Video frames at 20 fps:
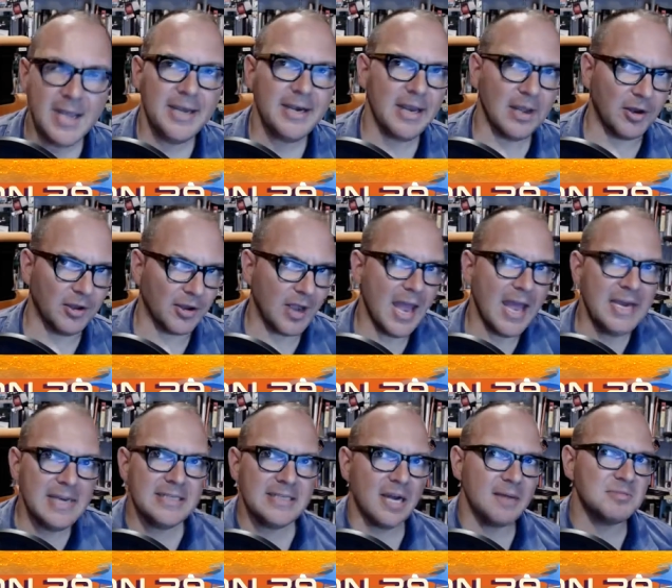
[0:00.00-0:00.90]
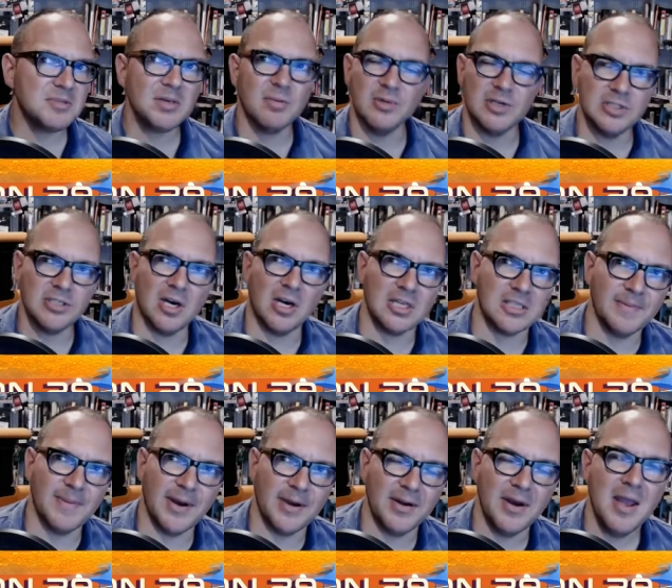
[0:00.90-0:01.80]
Now look, anytime someone talks
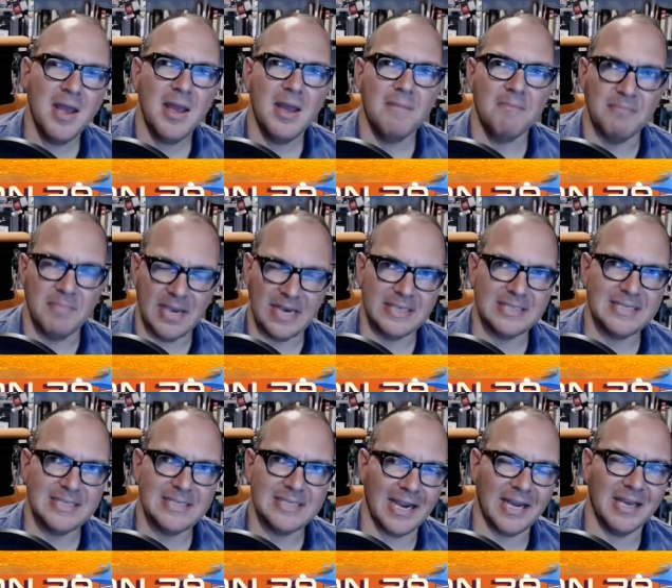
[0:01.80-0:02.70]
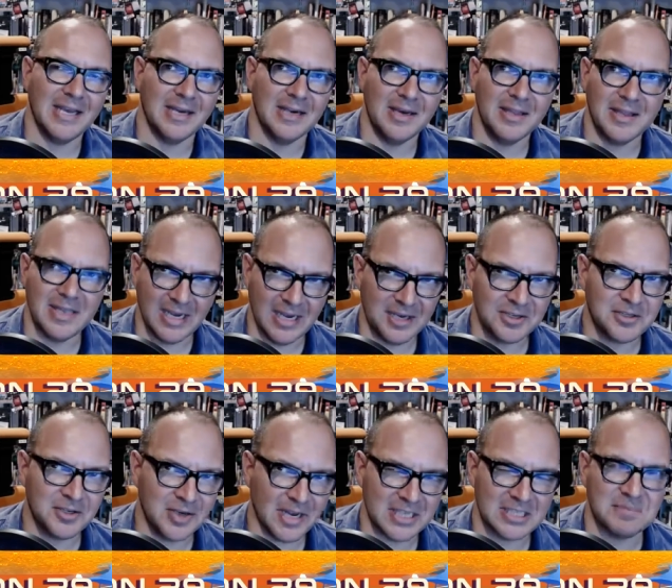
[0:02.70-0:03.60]
about big tech and the
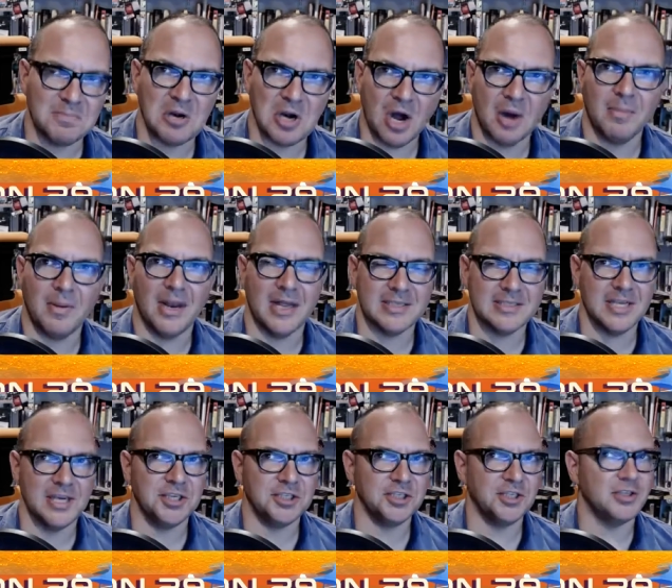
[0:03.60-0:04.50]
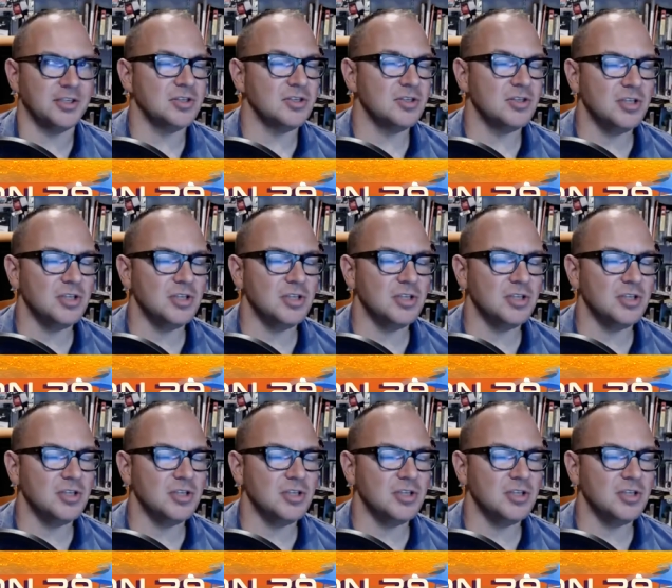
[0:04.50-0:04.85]
internet's monopolization,